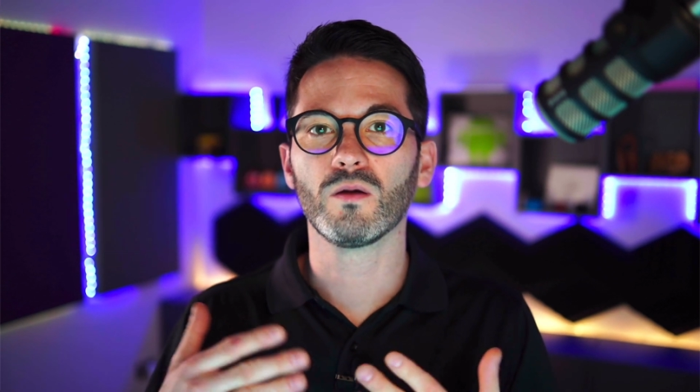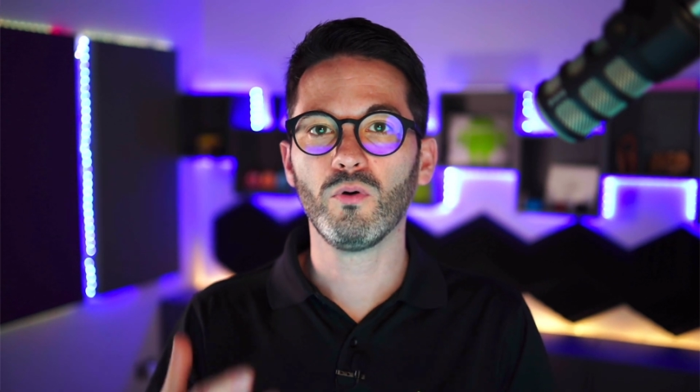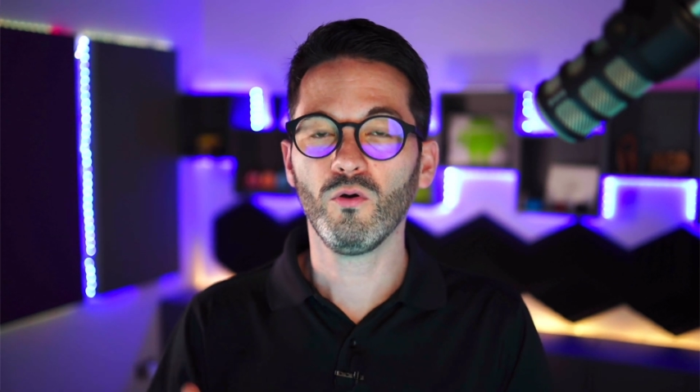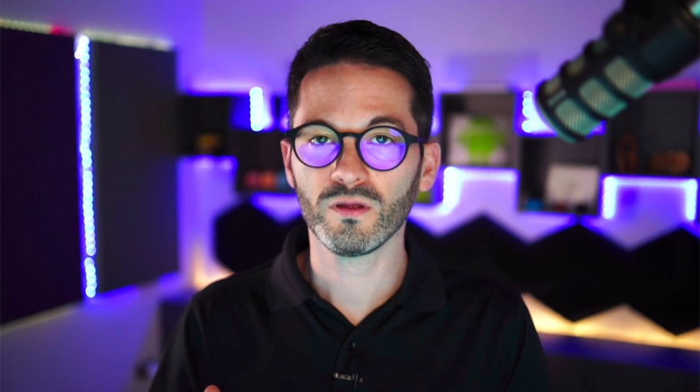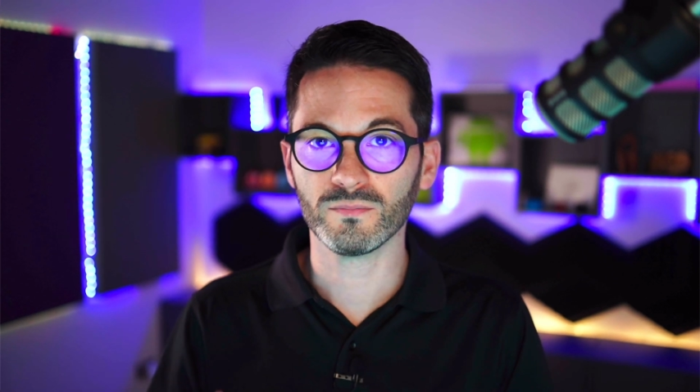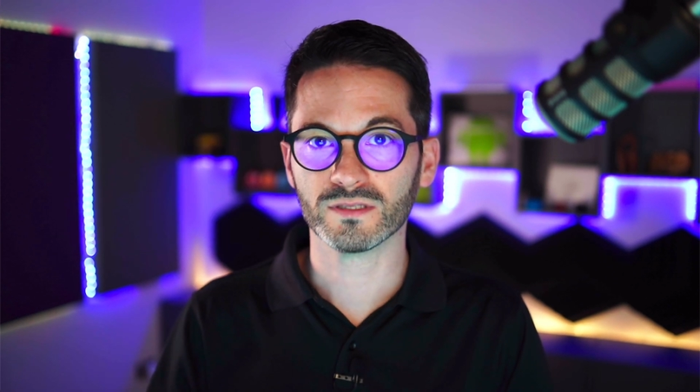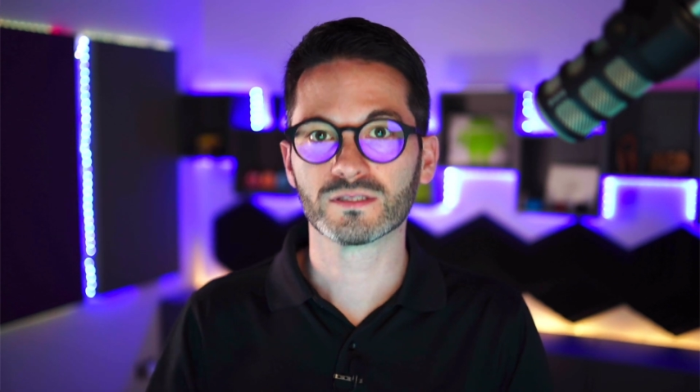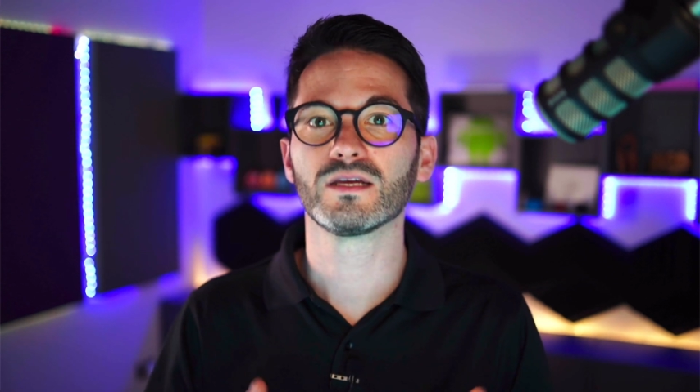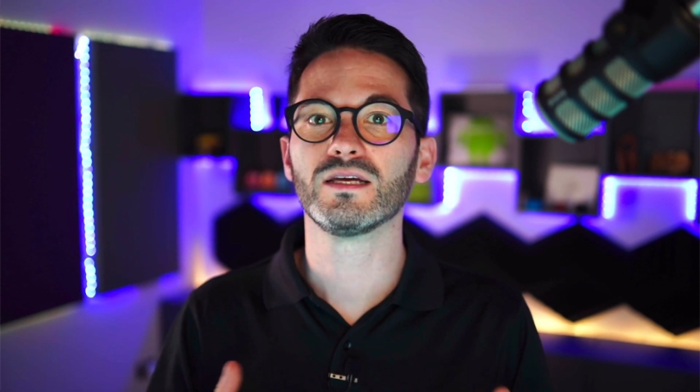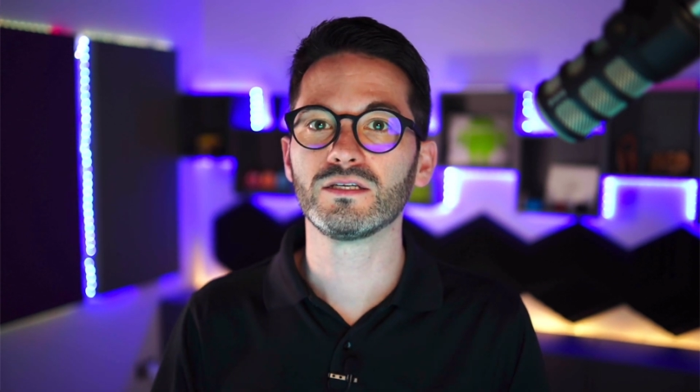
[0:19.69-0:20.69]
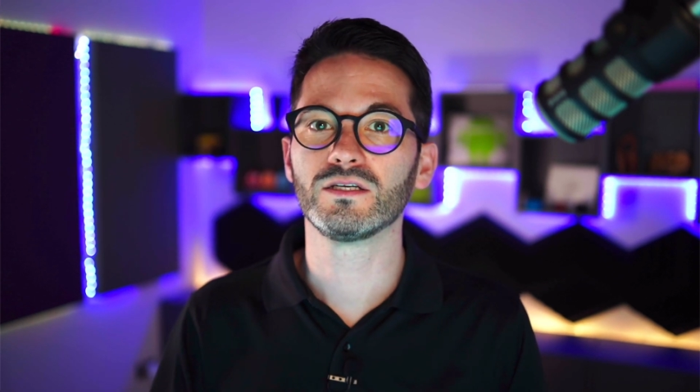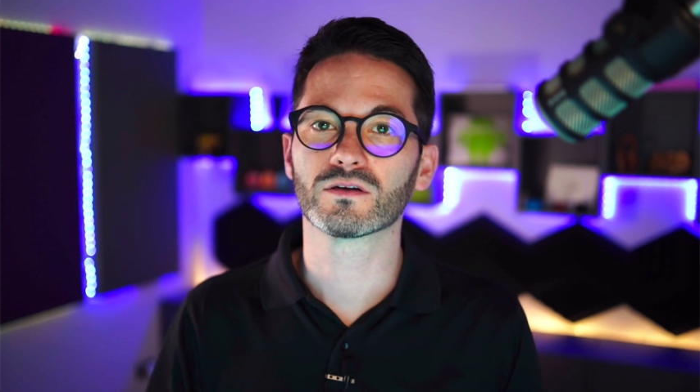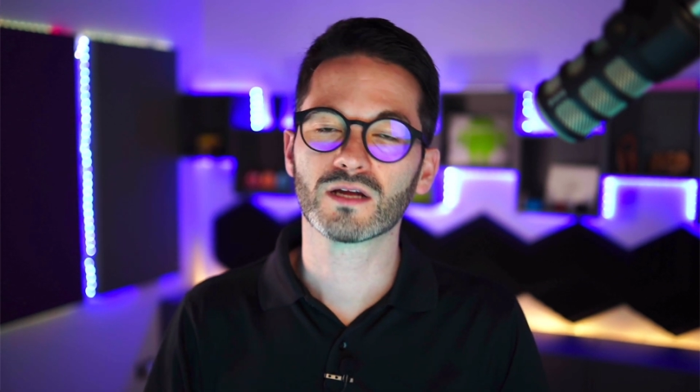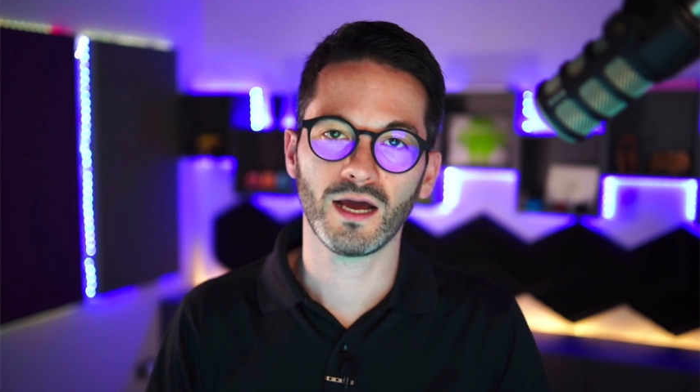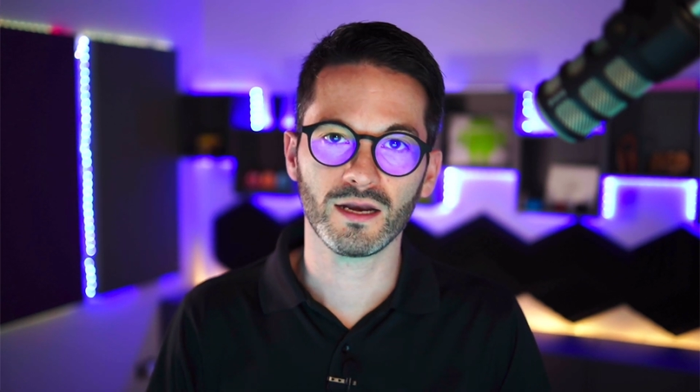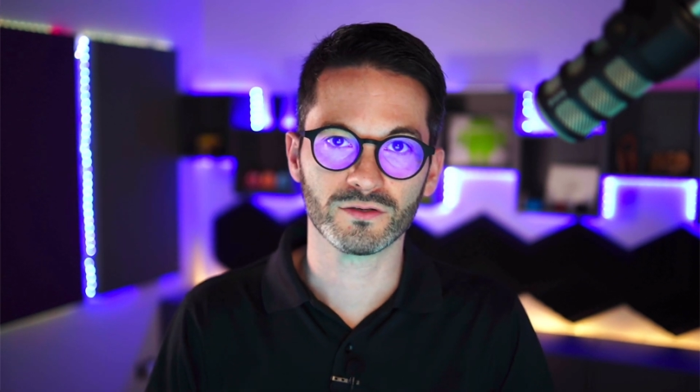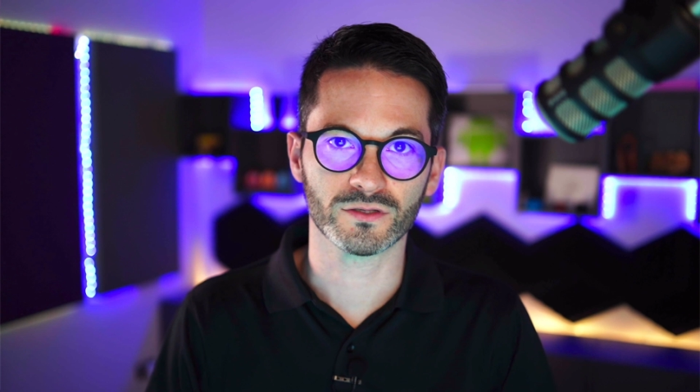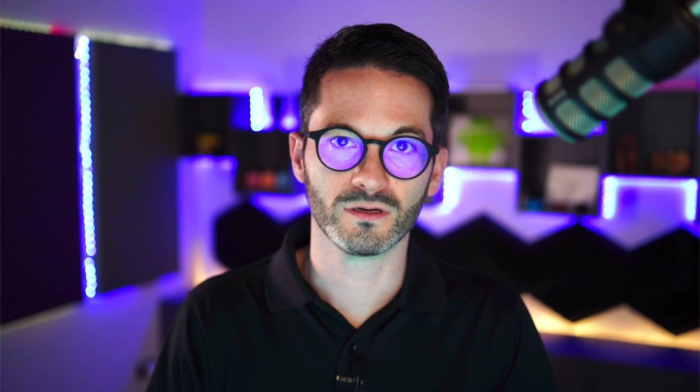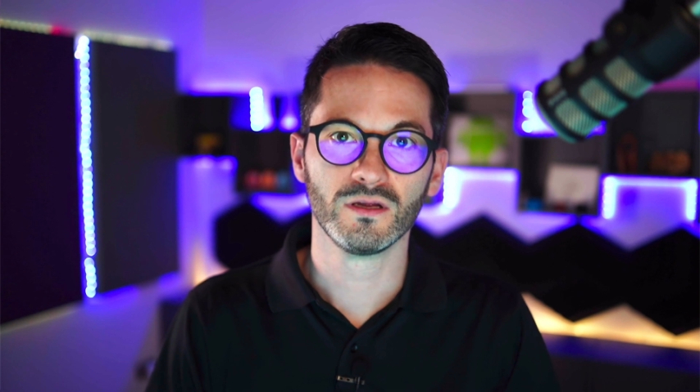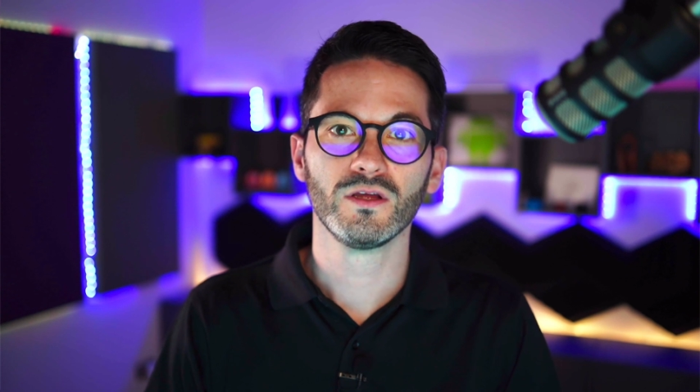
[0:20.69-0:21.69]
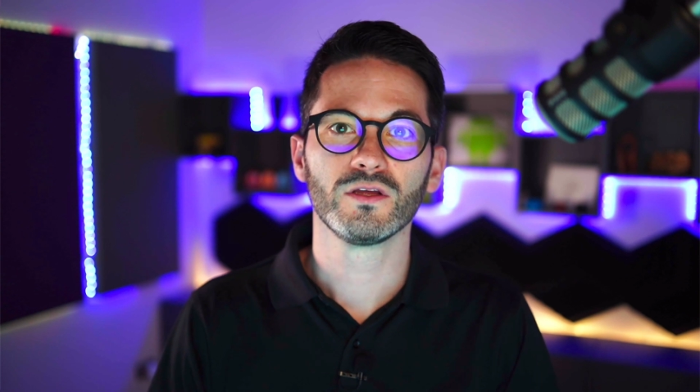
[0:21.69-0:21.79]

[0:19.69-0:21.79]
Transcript: appointments into your calendar